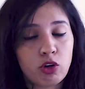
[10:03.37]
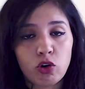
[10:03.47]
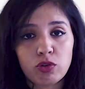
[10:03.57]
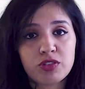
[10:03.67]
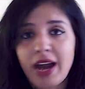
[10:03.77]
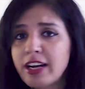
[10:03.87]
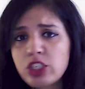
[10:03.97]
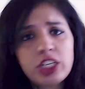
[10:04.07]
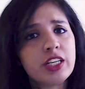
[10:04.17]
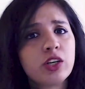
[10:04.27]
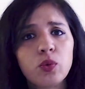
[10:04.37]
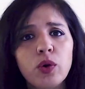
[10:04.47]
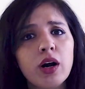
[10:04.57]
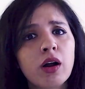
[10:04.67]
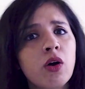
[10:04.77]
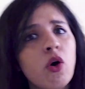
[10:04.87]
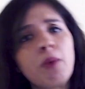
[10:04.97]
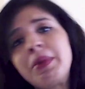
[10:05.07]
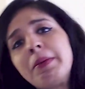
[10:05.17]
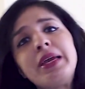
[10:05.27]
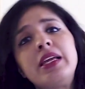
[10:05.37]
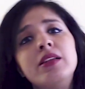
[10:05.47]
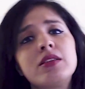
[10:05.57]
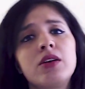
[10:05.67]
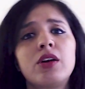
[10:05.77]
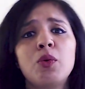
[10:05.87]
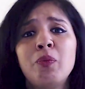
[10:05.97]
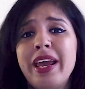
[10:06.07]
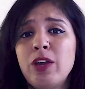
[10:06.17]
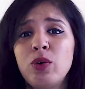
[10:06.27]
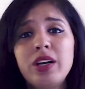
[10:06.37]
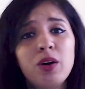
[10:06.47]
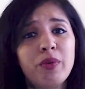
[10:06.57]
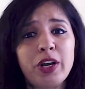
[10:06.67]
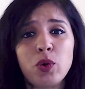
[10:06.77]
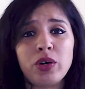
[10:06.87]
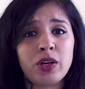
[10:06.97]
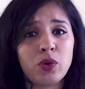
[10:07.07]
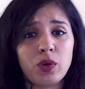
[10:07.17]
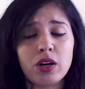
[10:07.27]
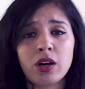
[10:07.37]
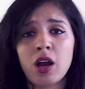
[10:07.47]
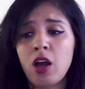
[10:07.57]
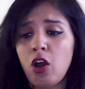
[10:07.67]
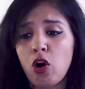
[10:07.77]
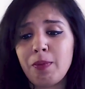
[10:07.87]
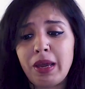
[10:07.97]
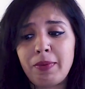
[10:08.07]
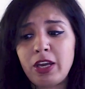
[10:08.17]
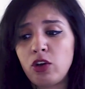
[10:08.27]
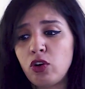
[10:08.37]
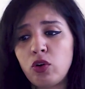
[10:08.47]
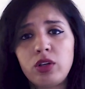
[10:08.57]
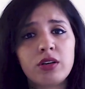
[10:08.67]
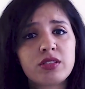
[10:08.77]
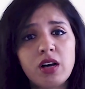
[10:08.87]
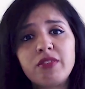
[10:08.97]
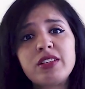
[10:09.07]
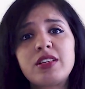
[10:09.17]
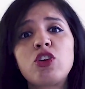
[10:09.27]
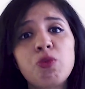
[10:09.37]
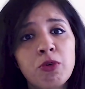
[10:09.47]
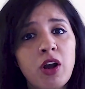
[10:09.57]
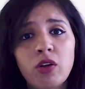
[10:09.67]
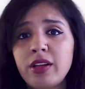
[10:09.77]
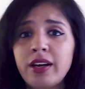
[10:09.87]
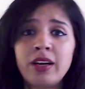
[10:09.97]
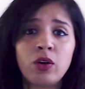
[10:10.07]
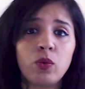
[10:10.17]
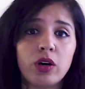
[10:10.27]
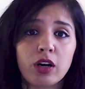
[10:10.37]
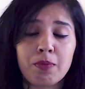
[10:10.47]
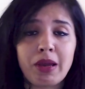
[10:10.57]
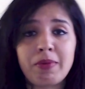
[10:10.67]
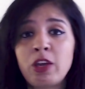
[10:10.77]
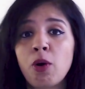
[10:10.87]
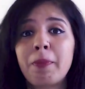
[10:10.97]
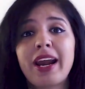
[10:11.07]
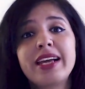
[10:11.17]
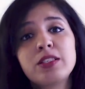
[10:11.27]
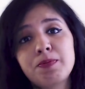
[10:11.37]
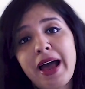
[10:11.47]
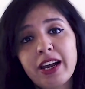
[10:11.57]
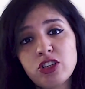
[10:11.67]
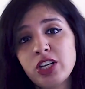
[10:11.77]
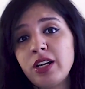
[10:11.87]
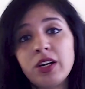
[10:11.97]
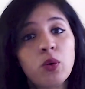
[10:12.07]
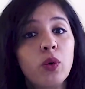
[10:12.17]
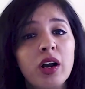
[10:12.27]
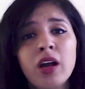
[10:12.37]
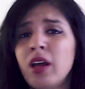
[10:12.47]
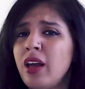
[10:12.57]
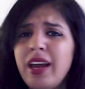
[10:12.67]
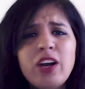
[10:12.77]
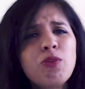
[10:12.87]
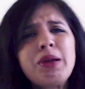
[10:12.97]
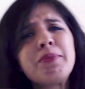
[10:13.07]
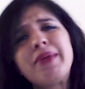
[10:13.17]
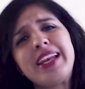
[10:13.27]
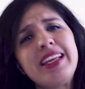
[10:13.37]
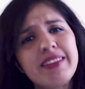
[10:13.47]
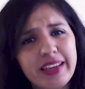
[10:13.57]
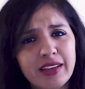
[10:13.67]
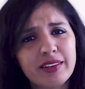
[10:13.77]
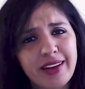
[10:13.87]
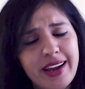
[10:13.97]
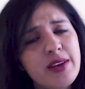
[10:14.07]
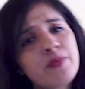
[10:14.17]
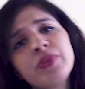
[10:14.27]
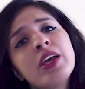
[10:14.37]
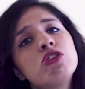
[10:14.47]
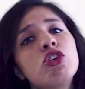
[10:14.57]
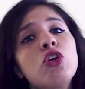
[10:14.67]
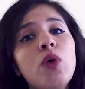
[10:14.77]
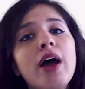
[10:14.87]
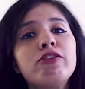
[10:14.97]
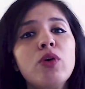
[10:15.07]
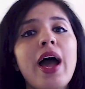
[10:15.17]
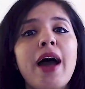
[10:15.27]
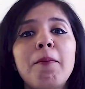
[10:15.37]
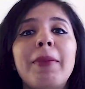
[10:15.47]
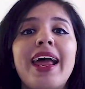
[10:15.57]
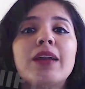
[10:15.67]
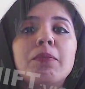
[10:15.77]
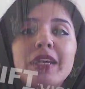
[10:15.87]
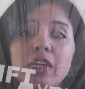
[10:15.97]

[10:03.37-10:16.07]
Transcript: strategy didn't work, or maybe the certain way you did a video didn't work, or maybe the service that you put out there didn't work, maybe your price packaging didn't work. It could be many things, right? So you have to have plan B.